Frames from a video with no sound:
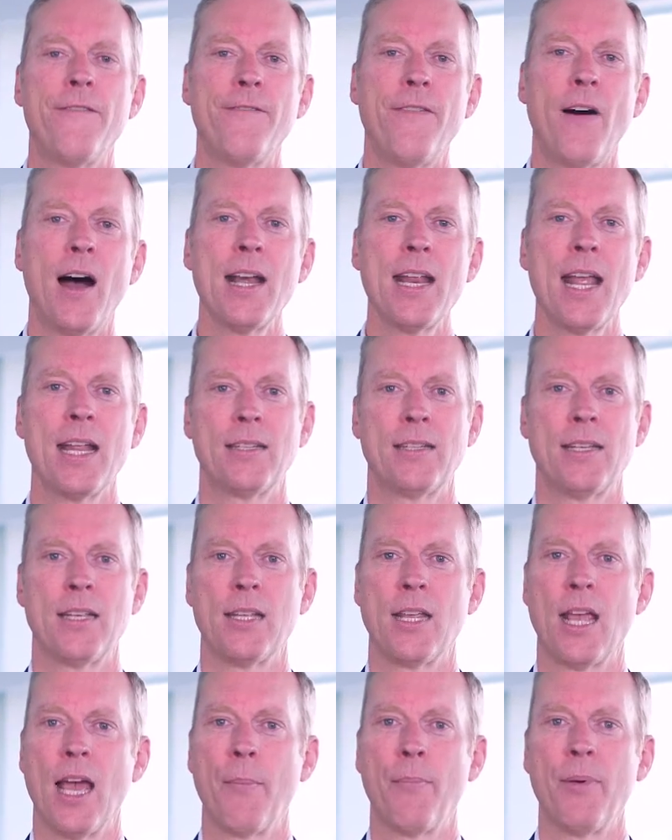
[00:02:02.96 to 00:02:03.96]
financing
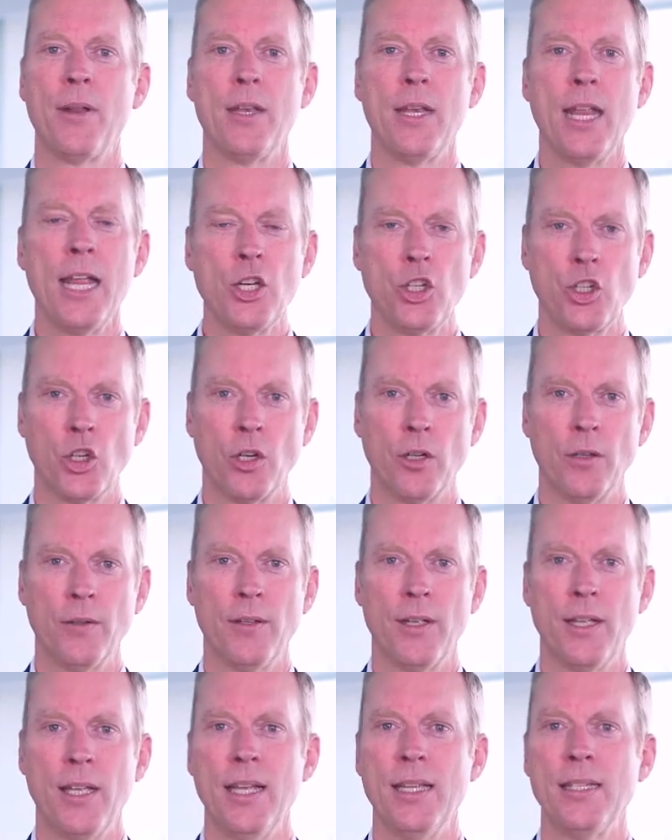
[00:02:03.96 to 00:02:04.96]
gap in nature
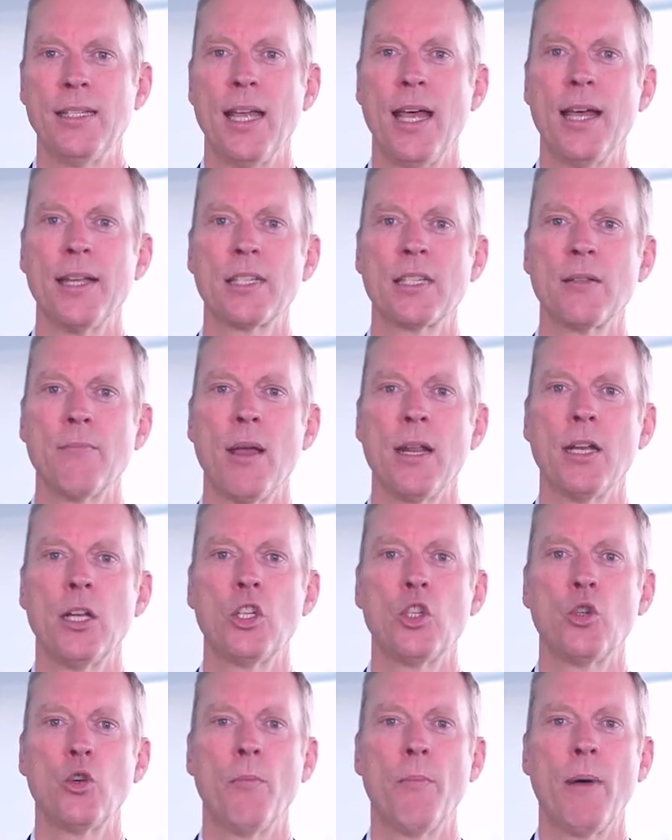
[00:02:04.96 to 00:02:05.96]
is
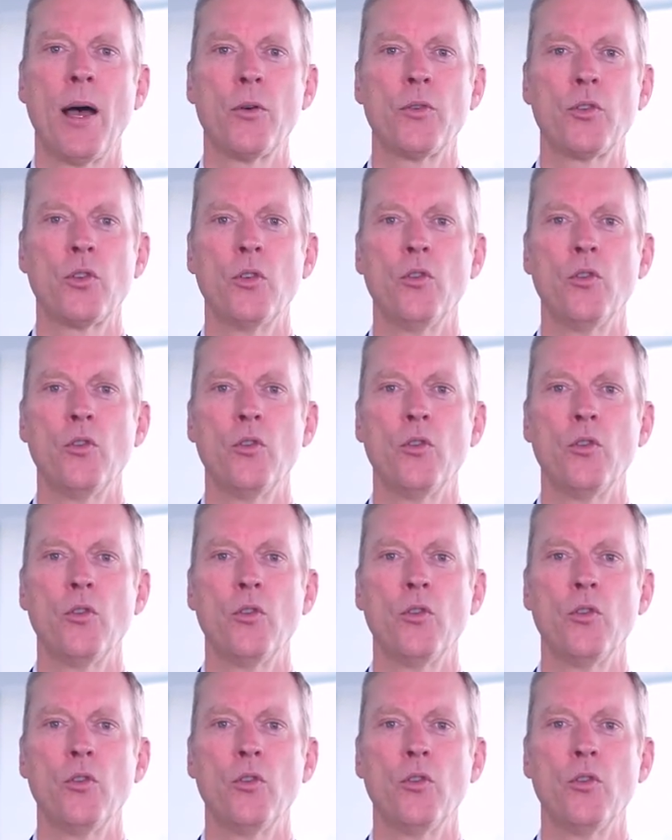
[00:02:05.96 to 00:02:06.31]
estimated to amount